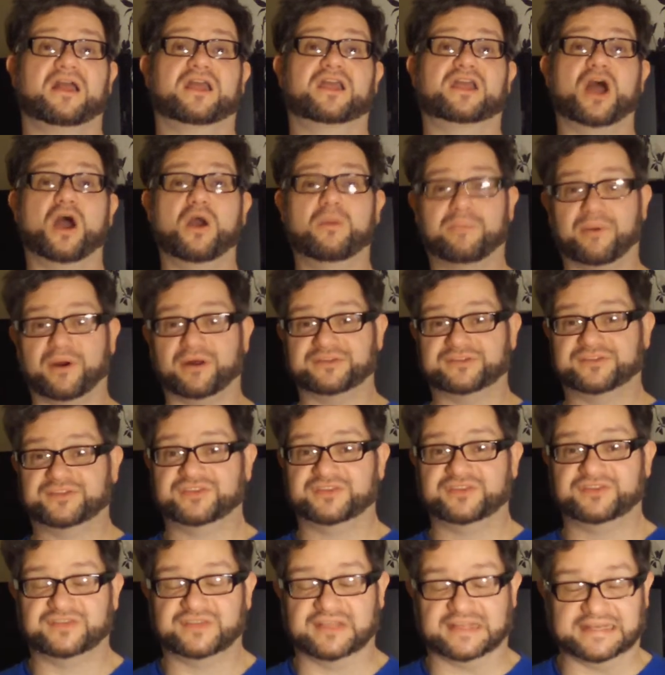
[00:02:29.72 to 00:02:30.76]

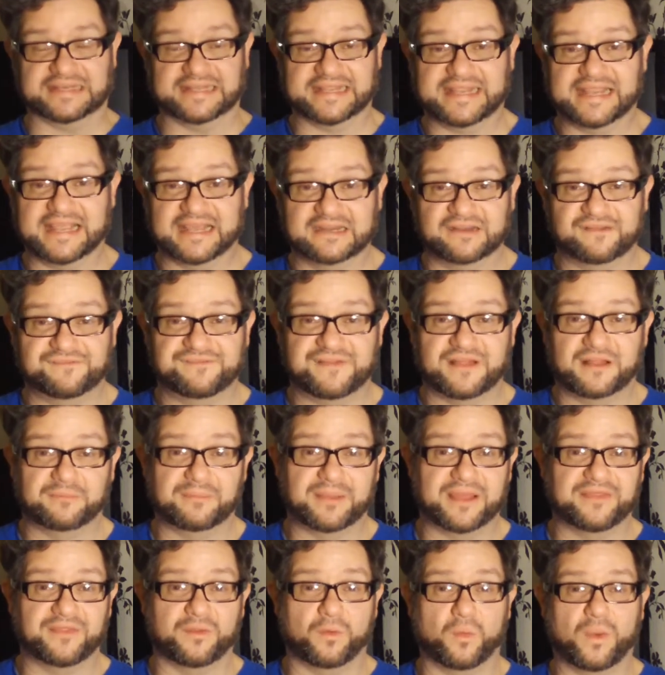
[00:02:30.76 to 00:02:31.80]
Gobots sadly kind of fell
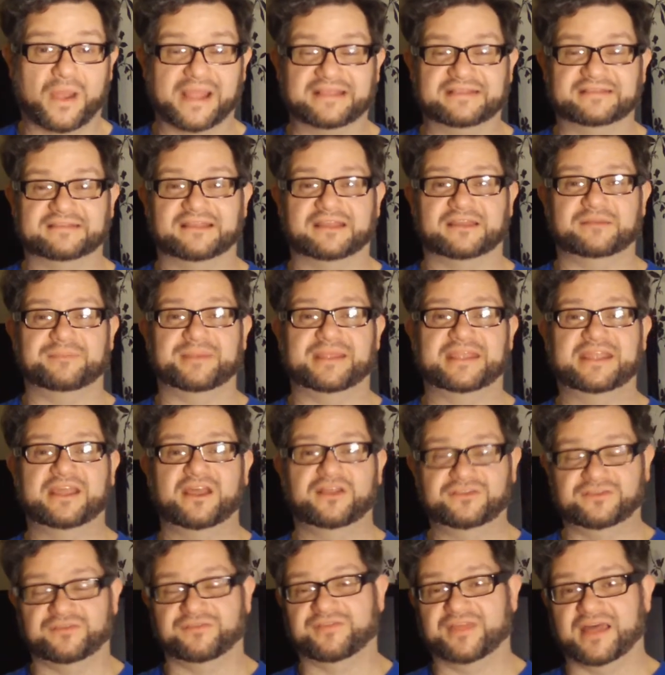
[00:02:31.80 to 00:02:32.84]
by the wayside
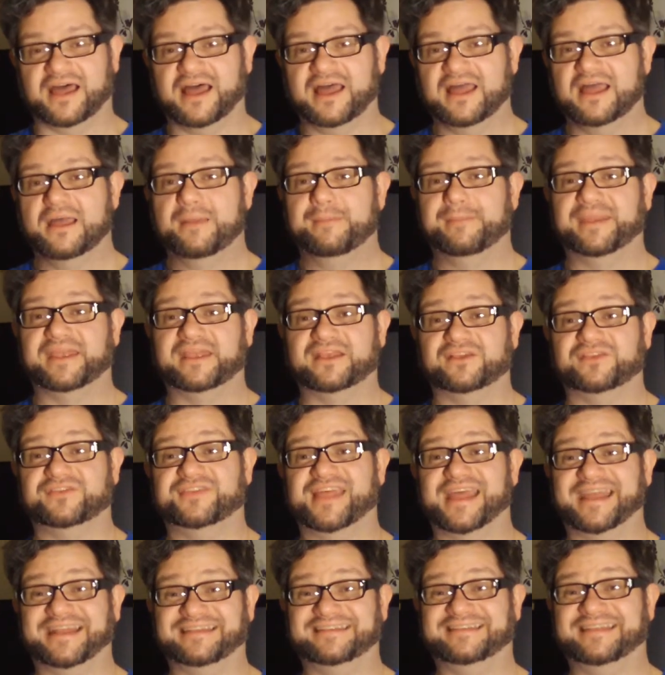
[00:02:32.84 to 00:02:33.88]
because of that, because
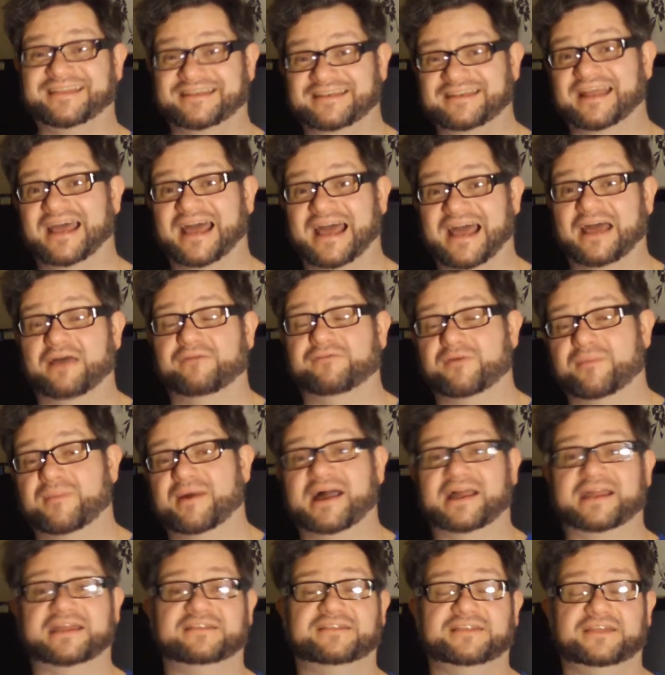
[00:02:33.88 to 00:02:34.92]
they didn't have a
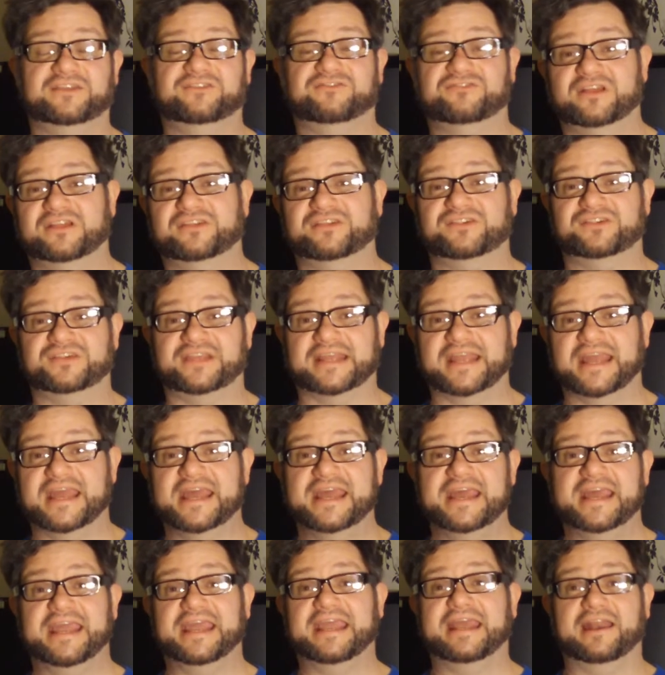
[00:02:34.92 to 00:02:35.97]
marketing strategy.
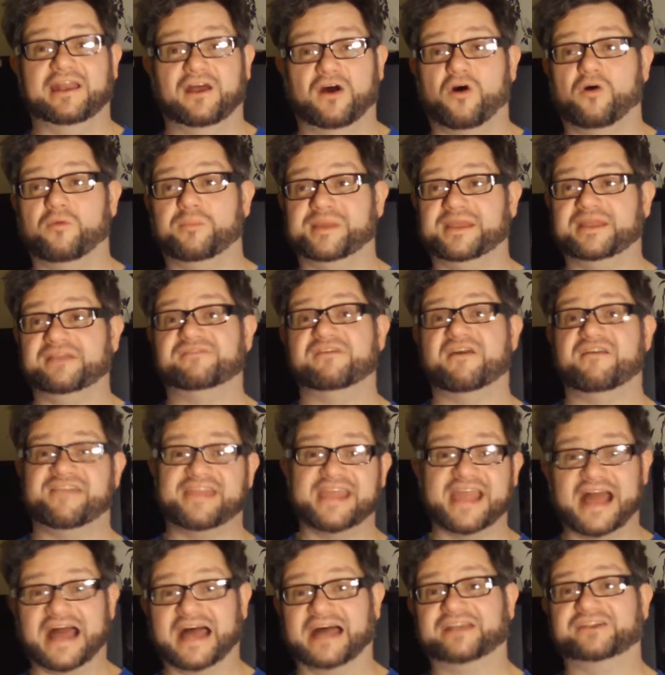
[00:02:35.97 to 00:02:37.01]
It had all been
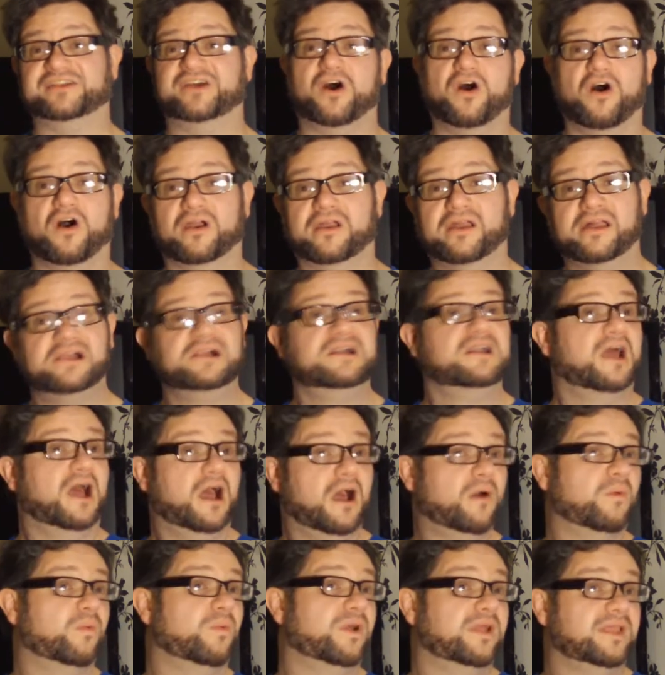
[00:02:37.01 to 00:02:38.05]
very ad hoc.
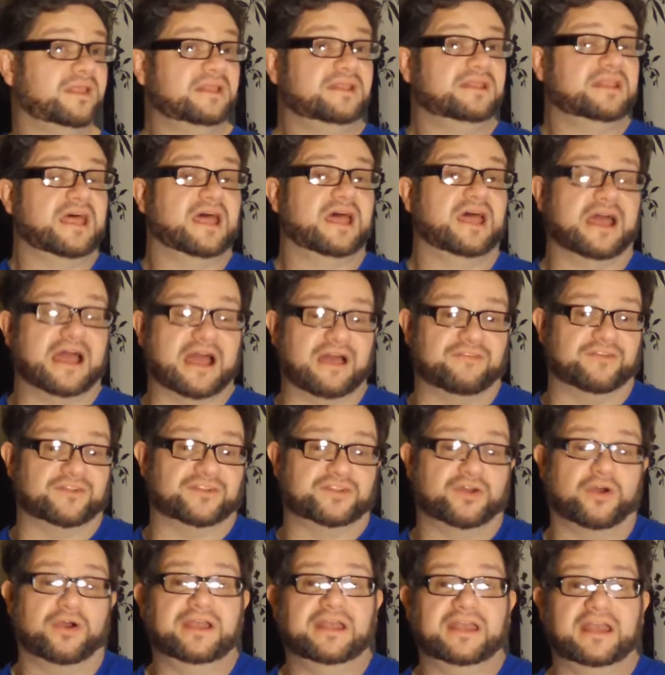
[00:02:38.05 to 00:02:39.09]
Oh, we'll have a
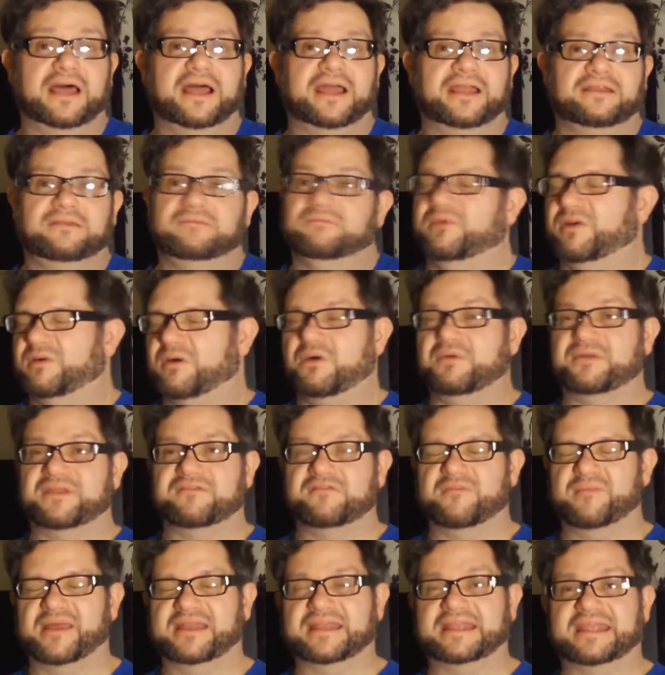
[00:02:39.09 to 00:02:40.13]
toy line, we won't give
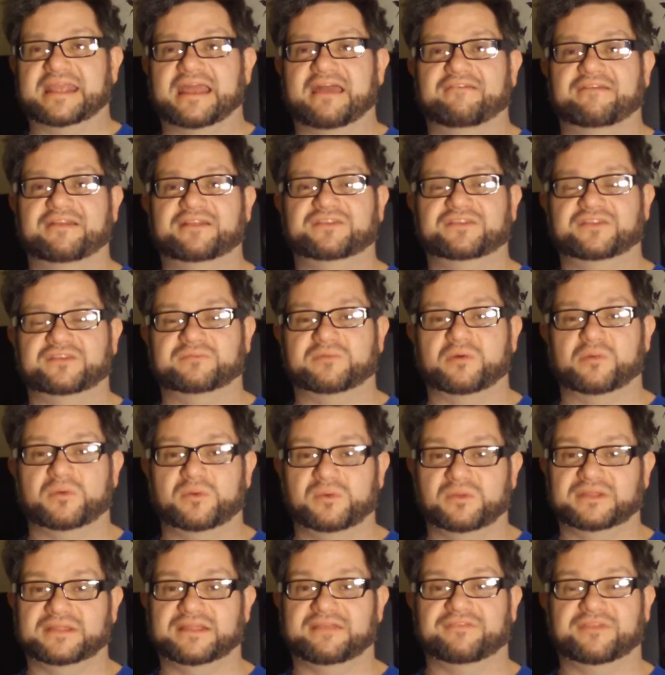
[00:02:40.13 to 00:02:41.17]
them any characters, but we
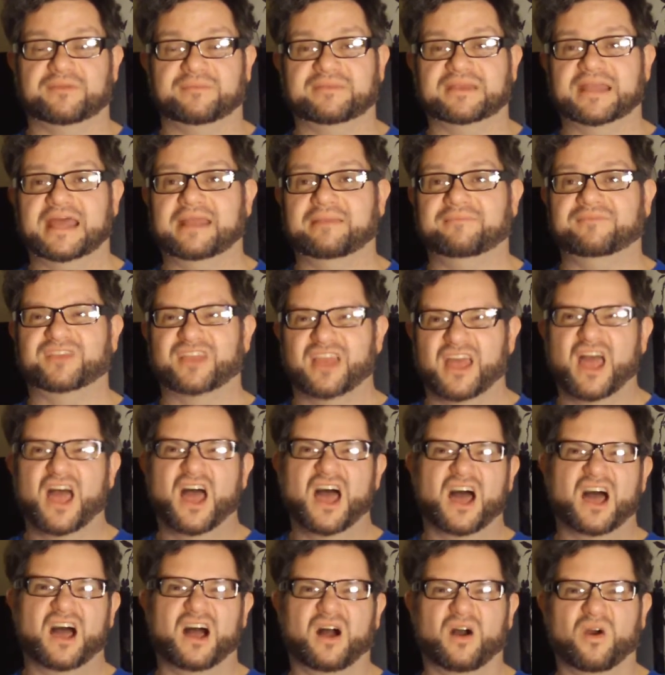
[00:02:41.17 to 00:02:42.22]
will give them names.
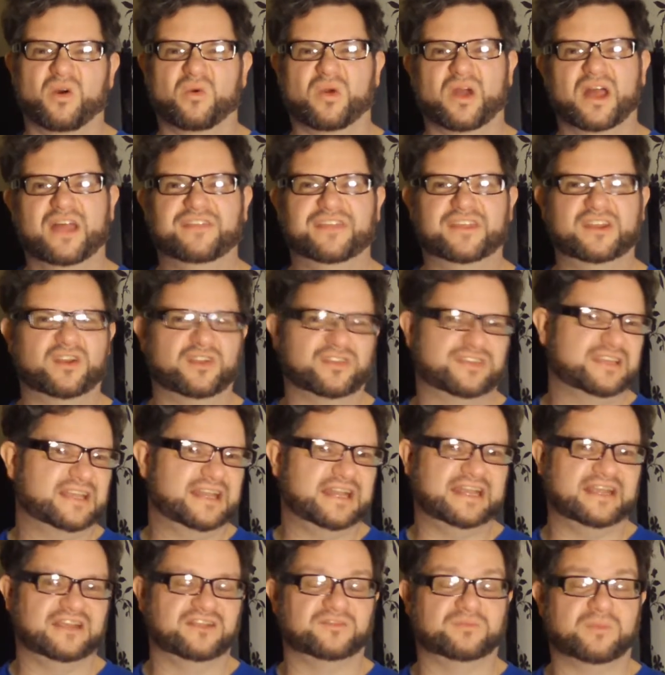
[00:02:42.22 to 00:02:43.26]
Oh, they're not
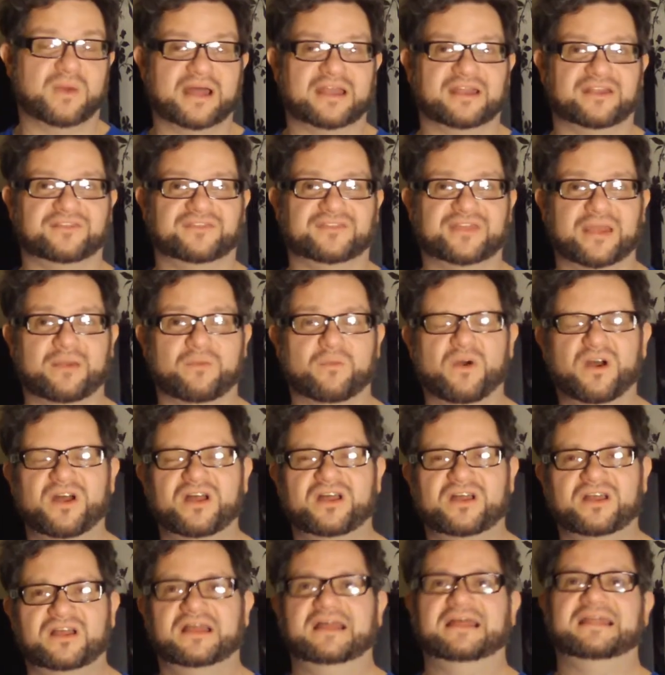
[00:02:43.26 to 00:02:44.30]
selling as well as they
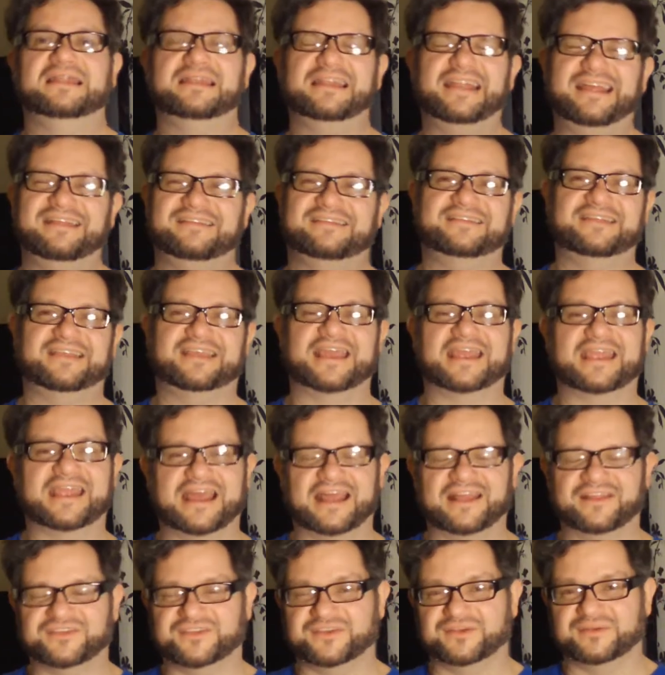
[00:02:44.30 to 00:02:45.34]
were, let's stick a
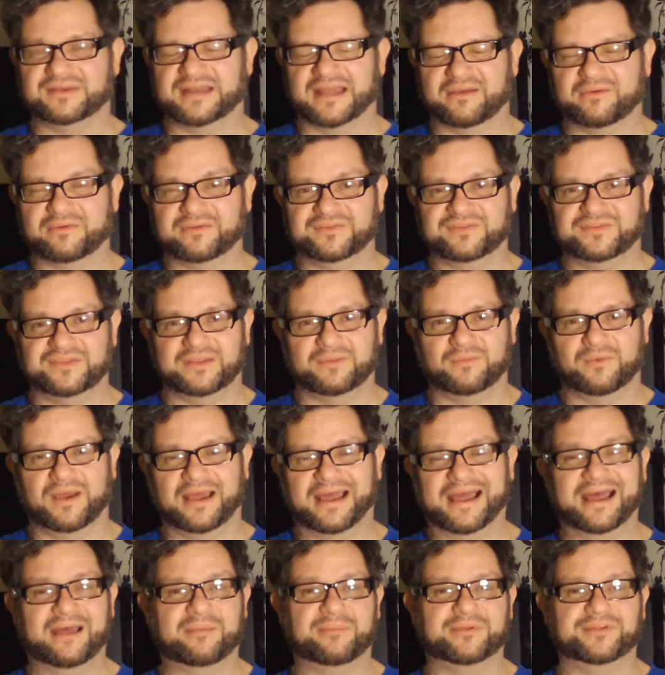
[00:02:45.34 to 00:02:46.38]
cartoon out and see what
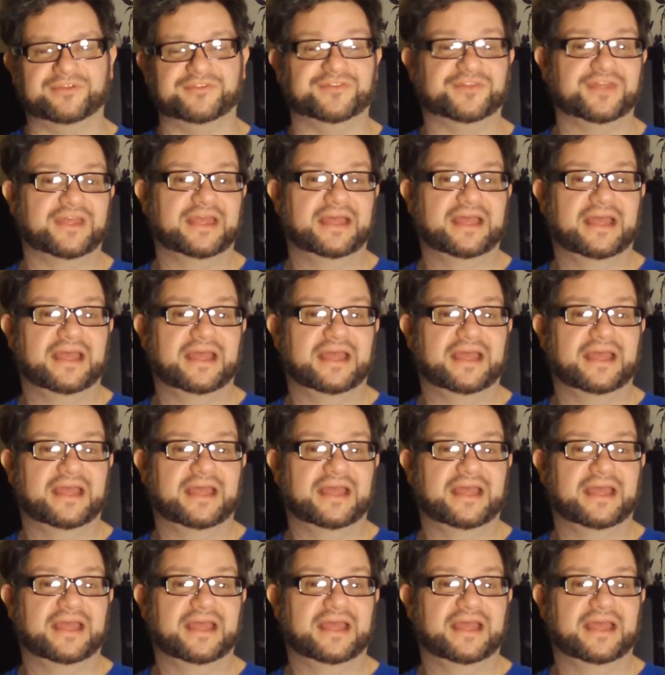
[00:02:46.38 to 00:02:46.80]
happens.